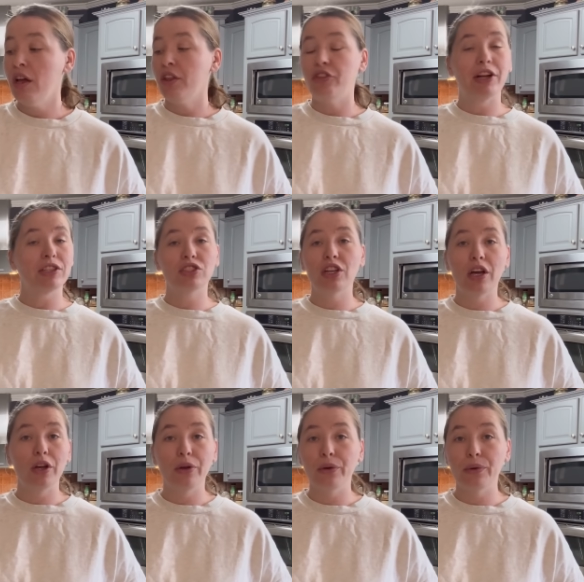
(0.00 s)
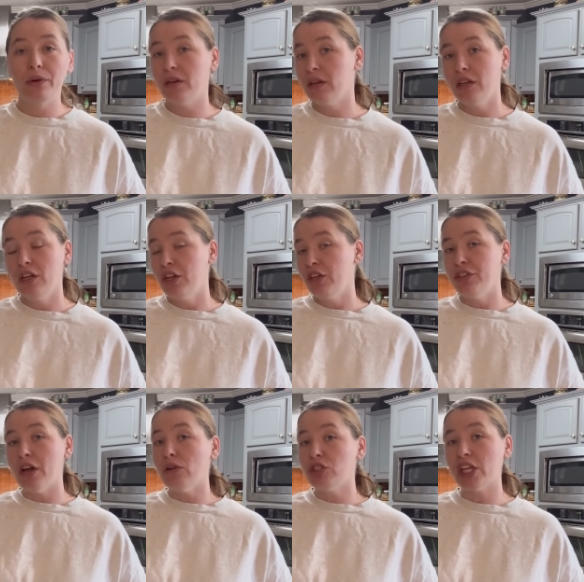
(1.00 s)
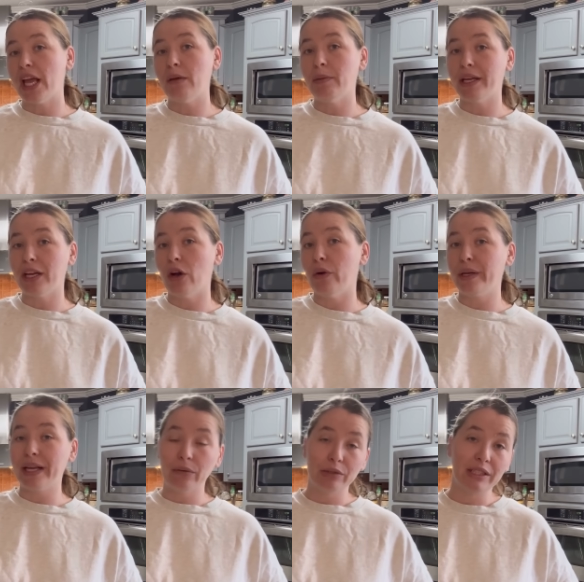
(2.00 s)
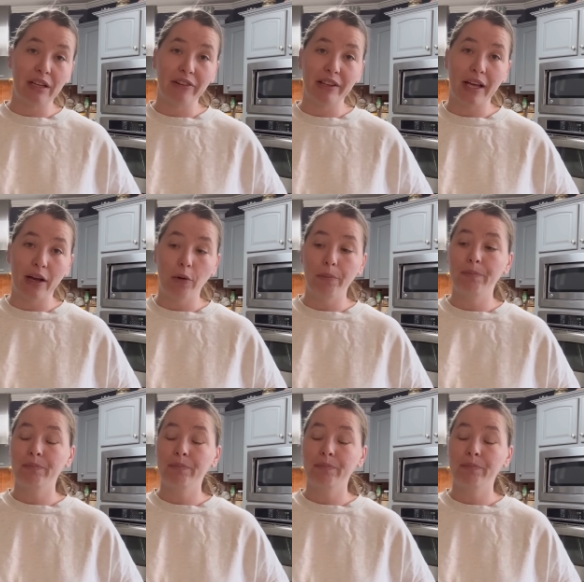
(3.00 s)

There's no shame in going and receiving the help.